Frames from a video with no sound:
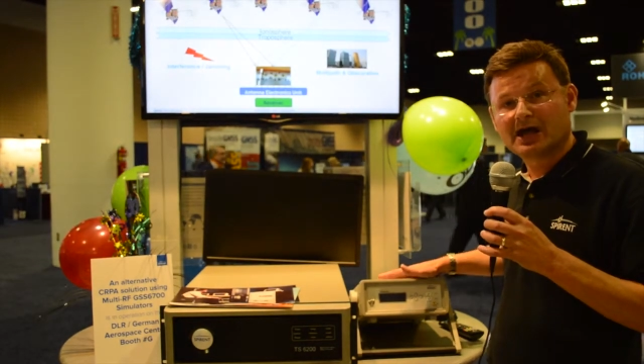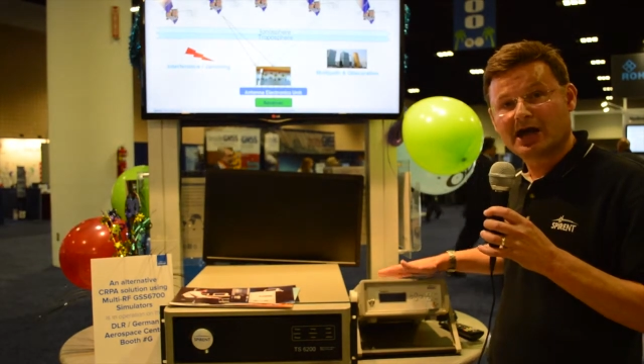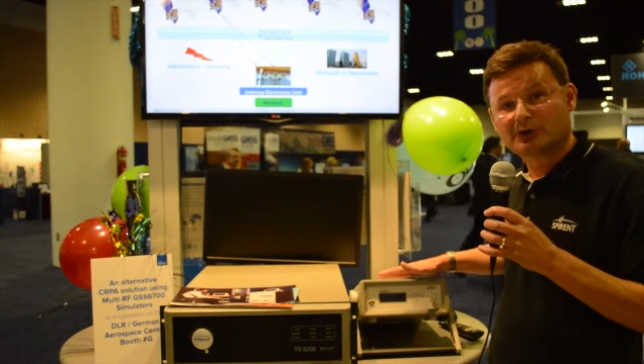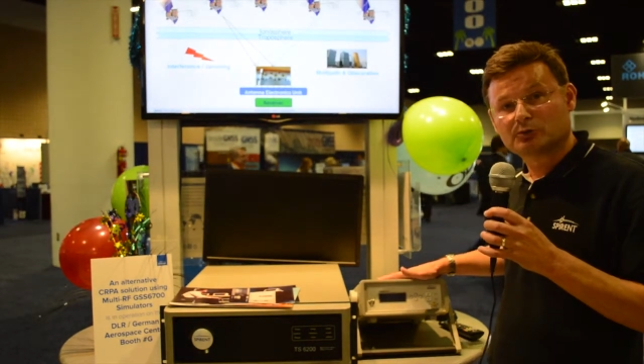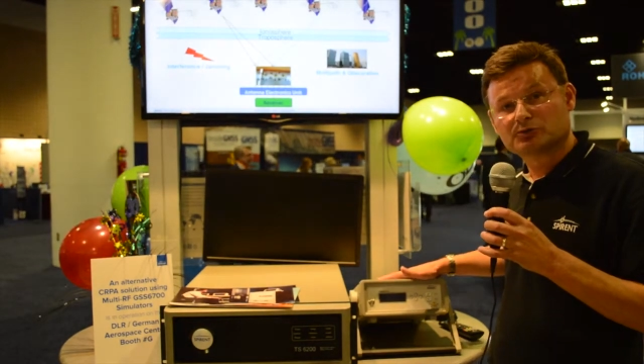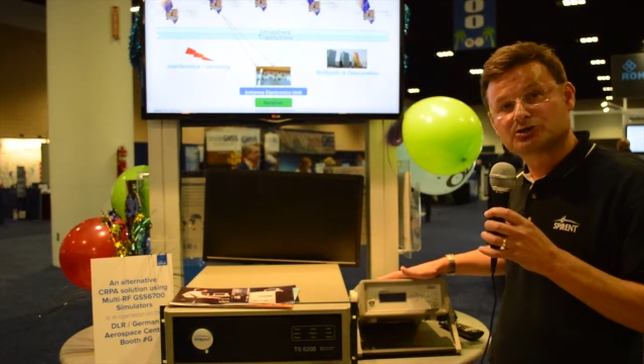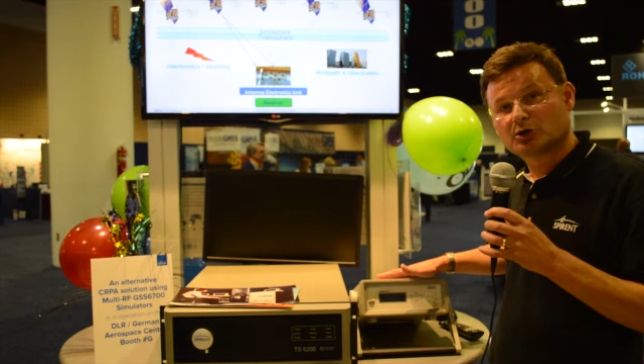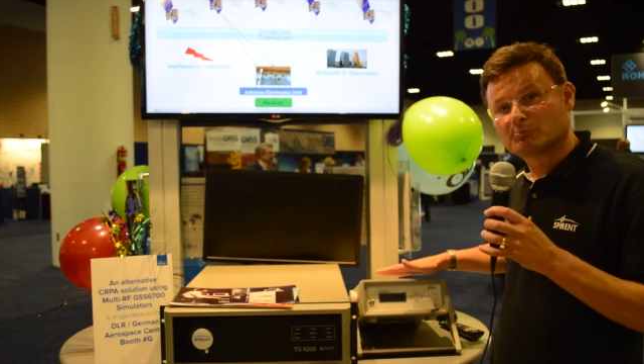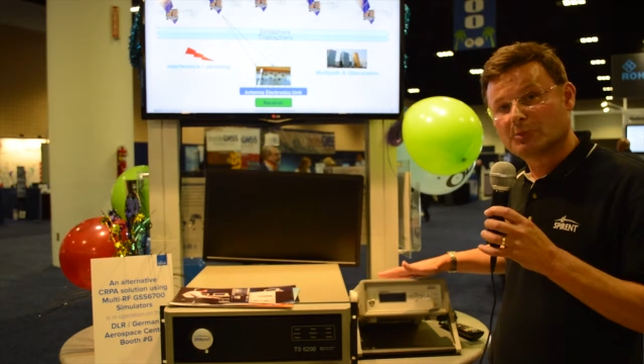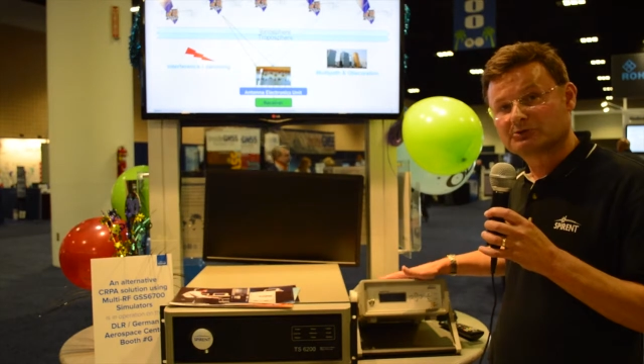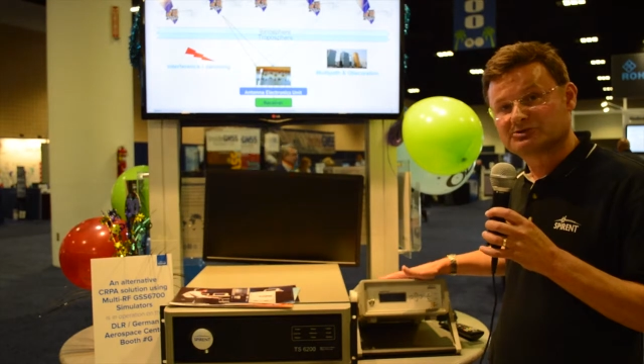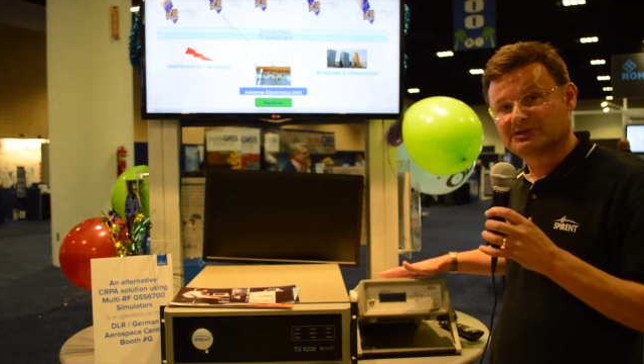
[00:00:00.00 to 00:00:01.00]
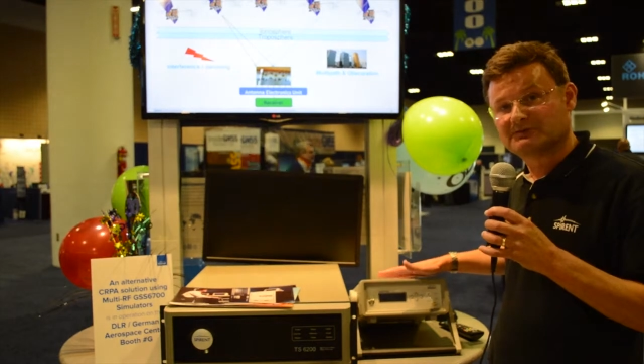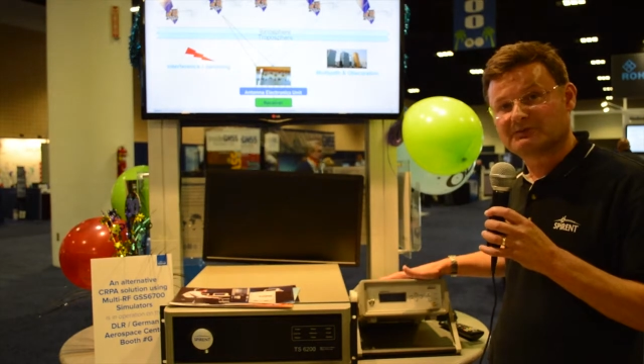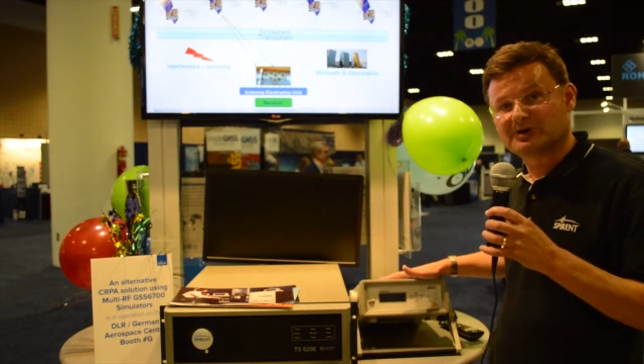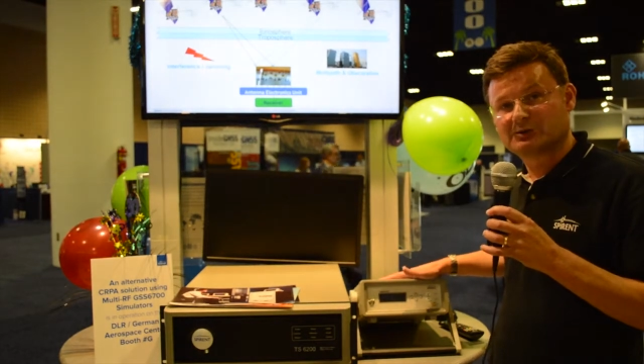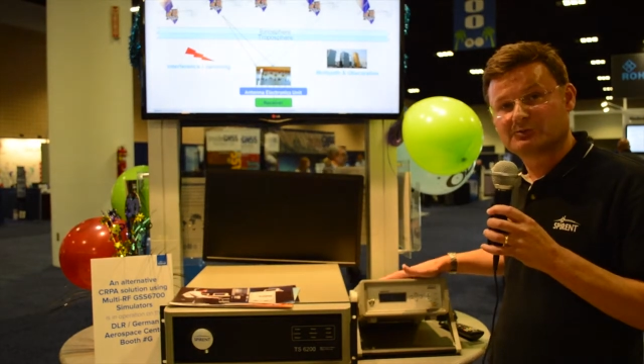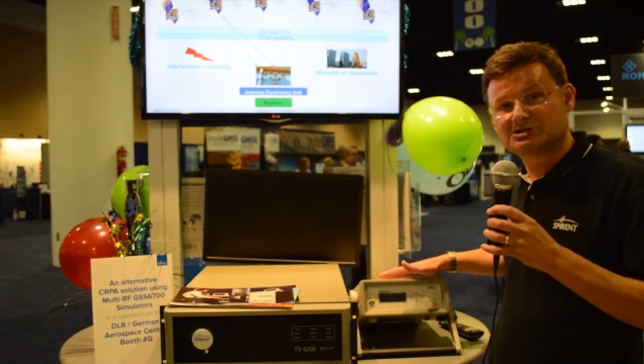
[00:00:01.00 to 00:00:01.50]
and also
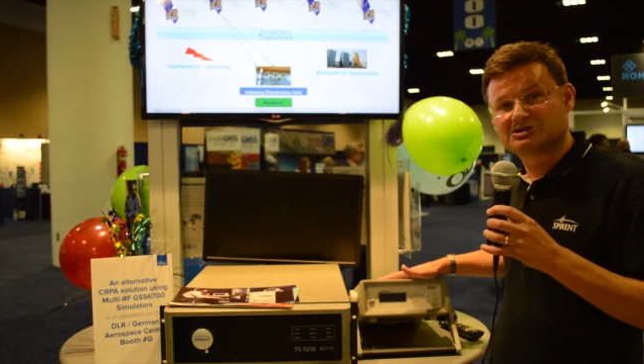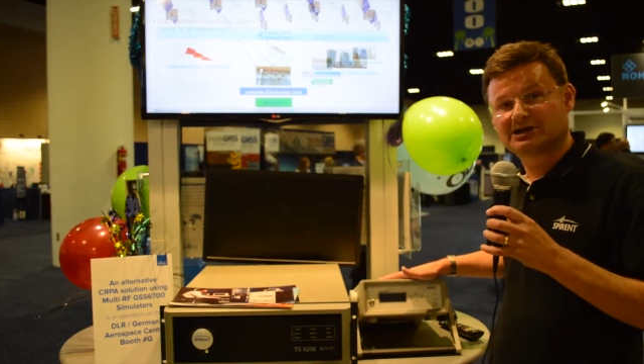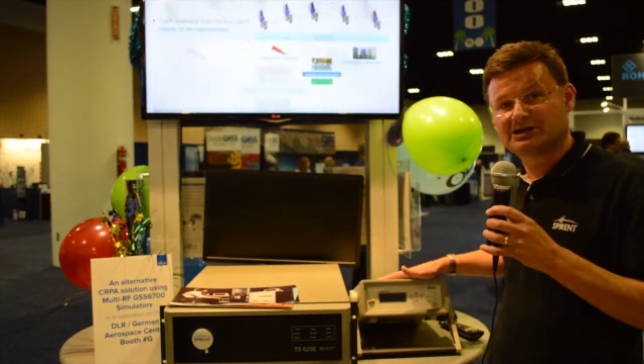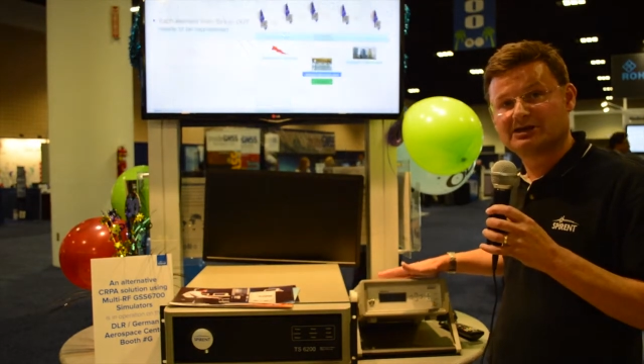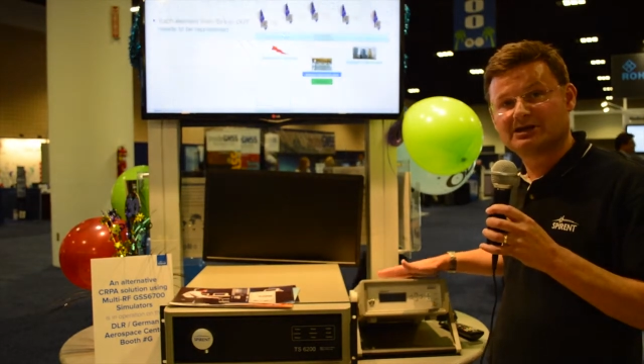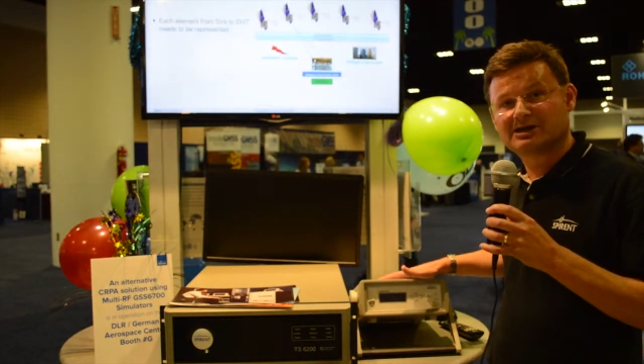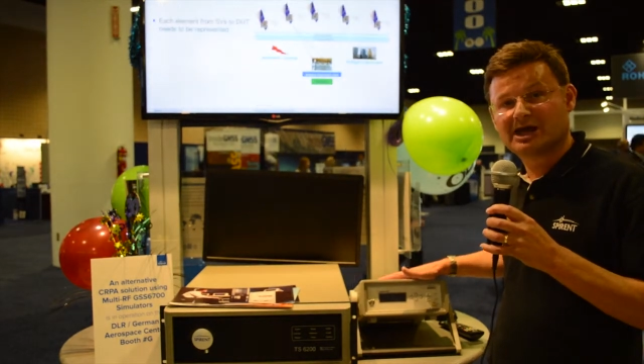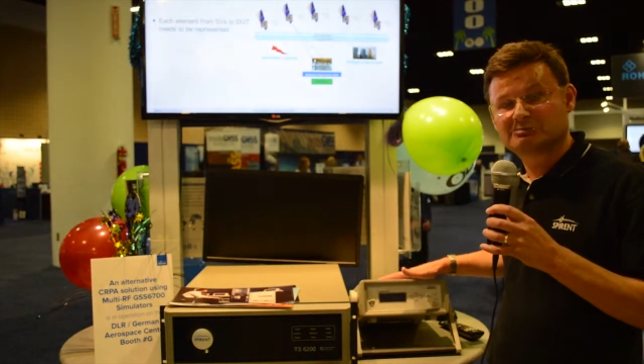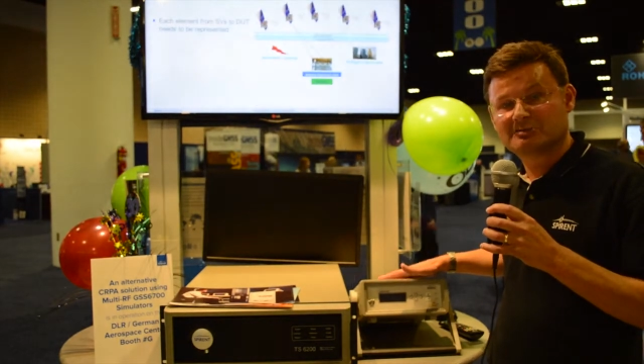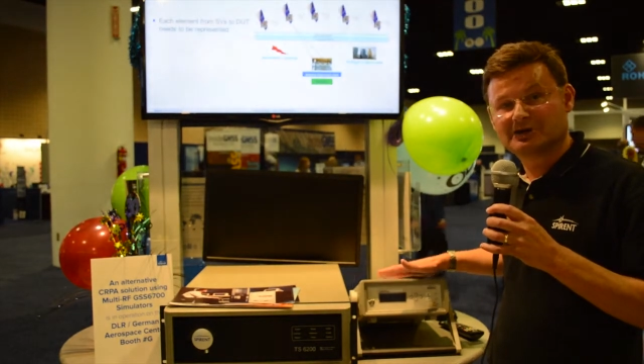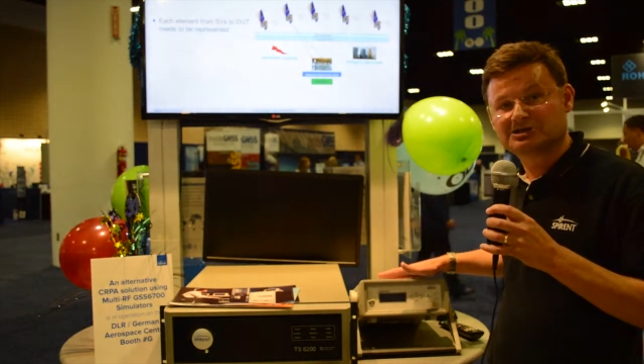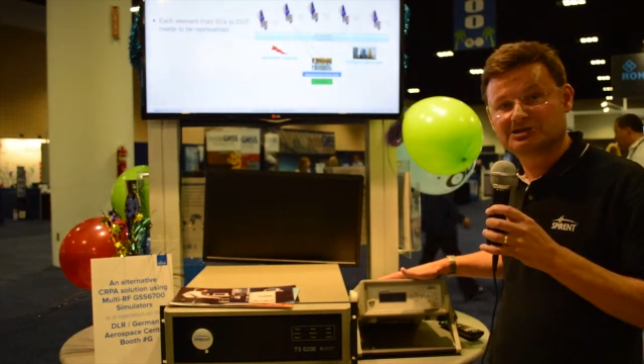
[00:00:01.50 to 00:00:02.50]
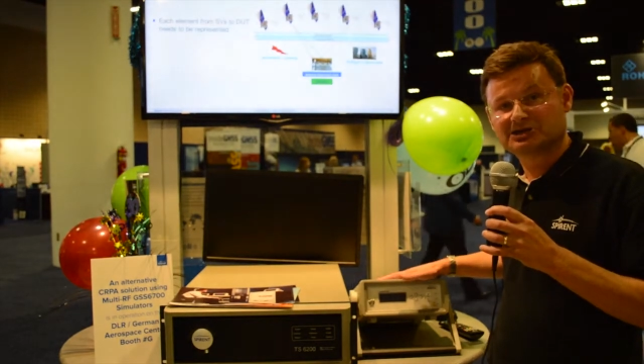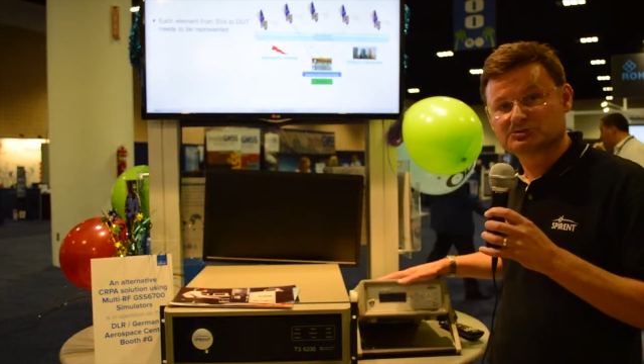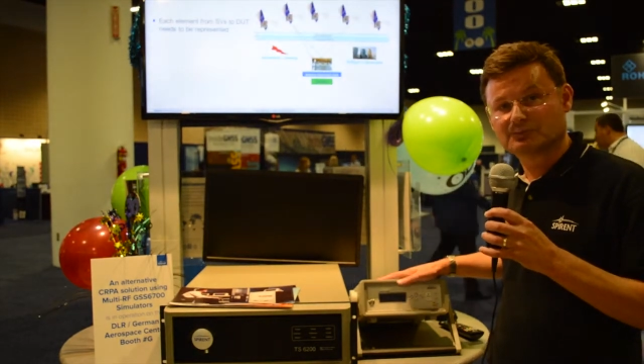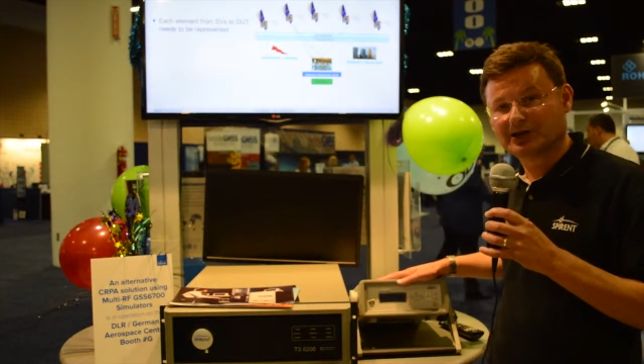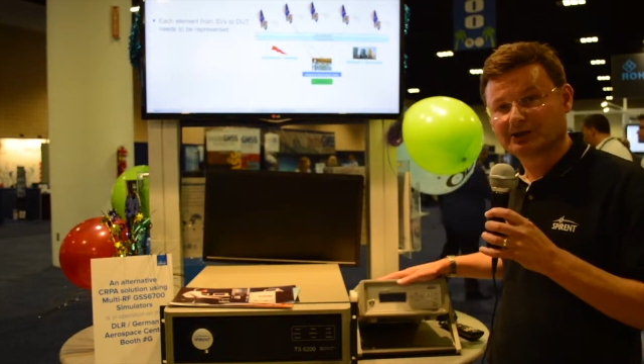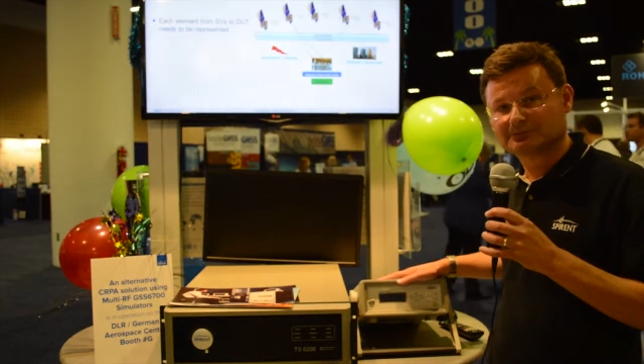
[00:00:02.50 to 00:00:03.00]
multi-frequency capability as
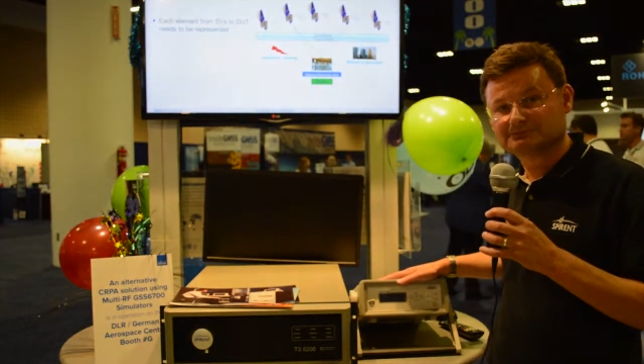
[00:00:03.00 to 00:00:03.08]
well.